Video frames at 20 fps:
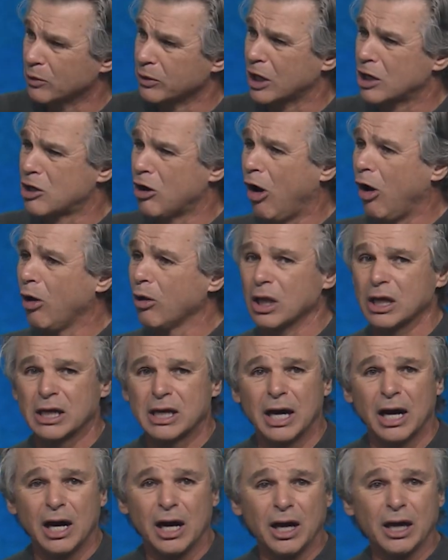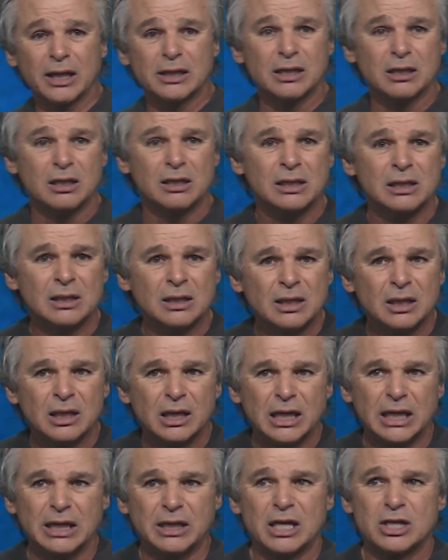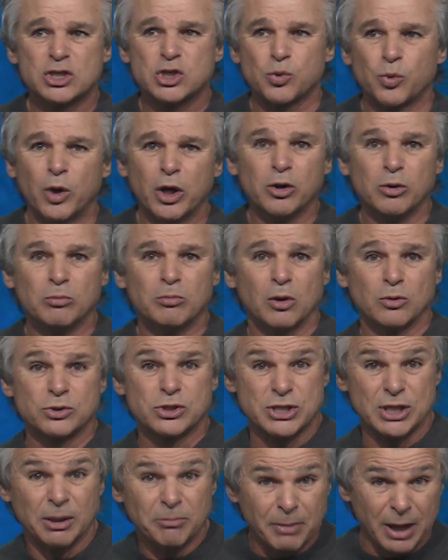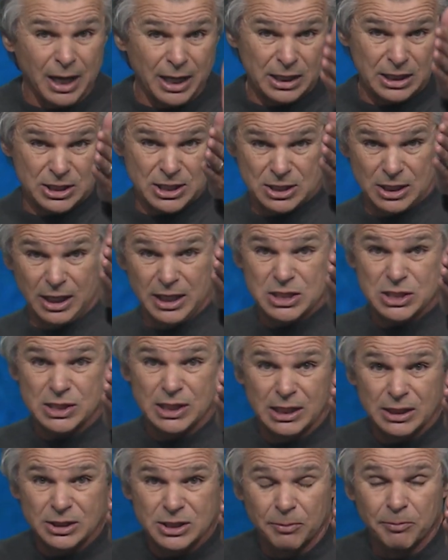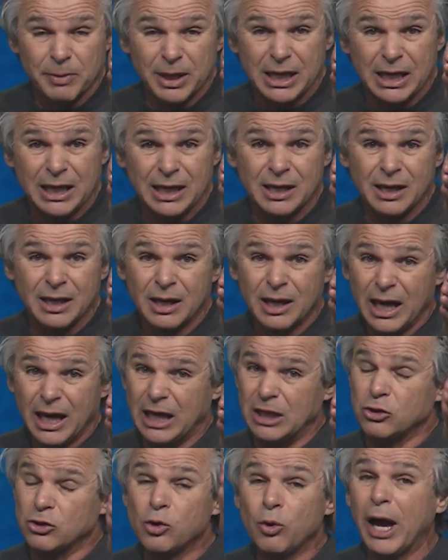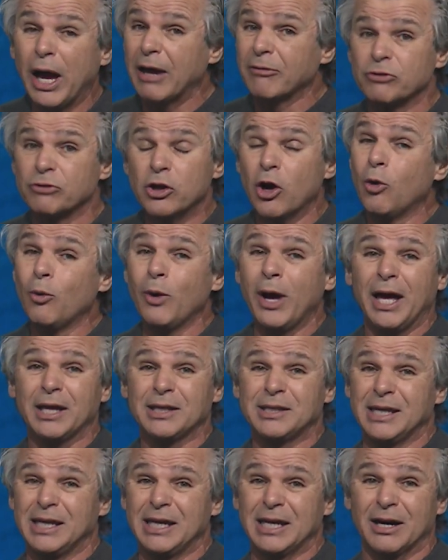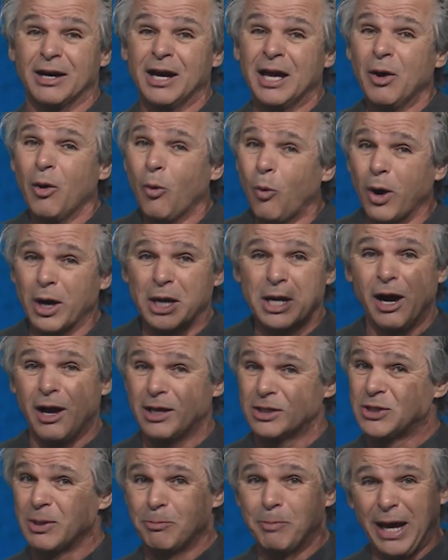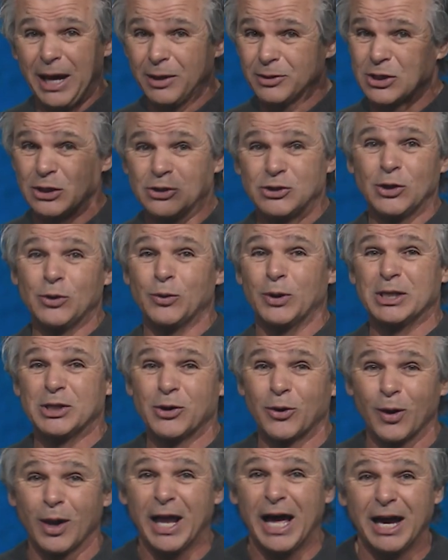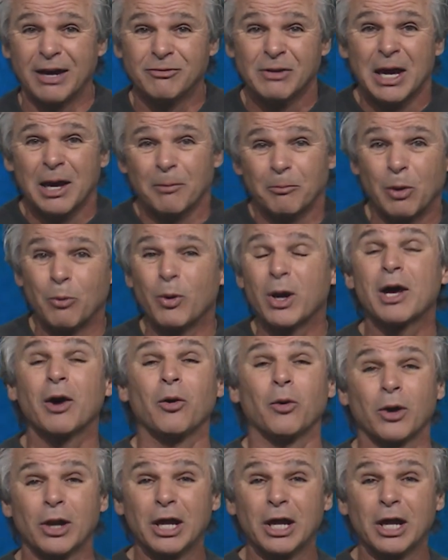the call of God in this room on somebody's listening to me, and you have no idea what God's about to do in your life. But we're going to